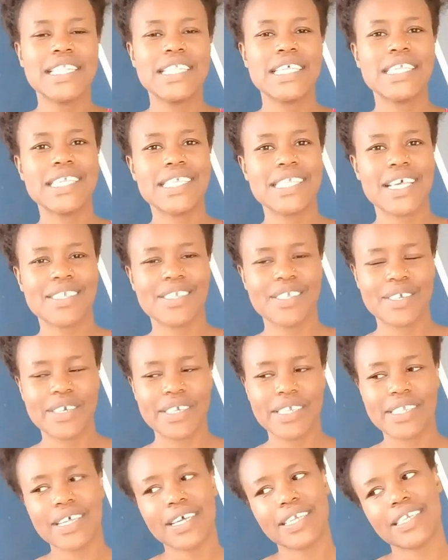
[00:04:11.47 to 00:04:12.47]
This is a
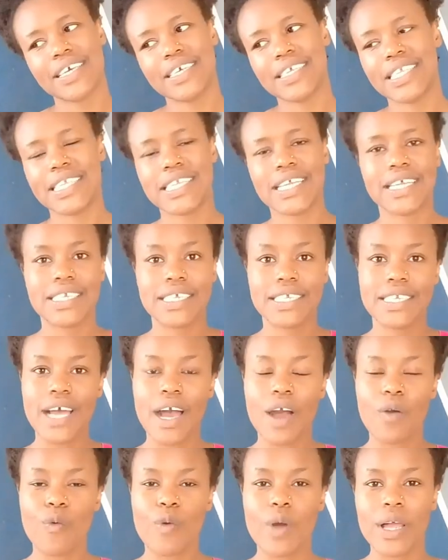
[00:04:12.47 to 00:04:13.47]
series that I started
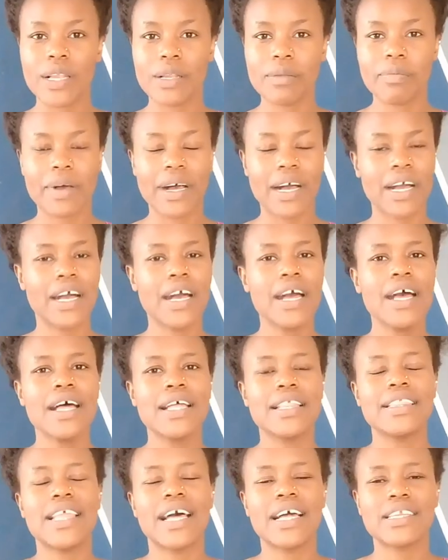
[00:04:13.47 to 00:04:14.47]
a while back
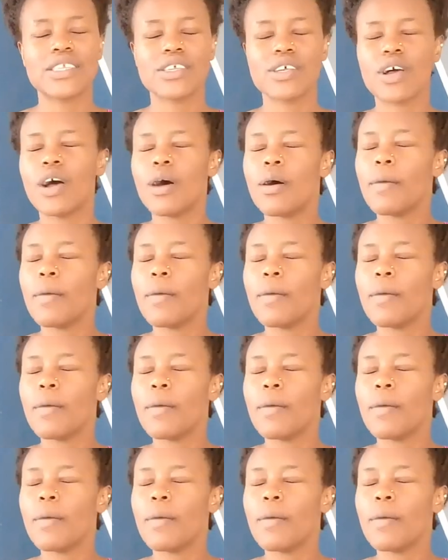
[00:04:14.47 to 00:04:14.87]
that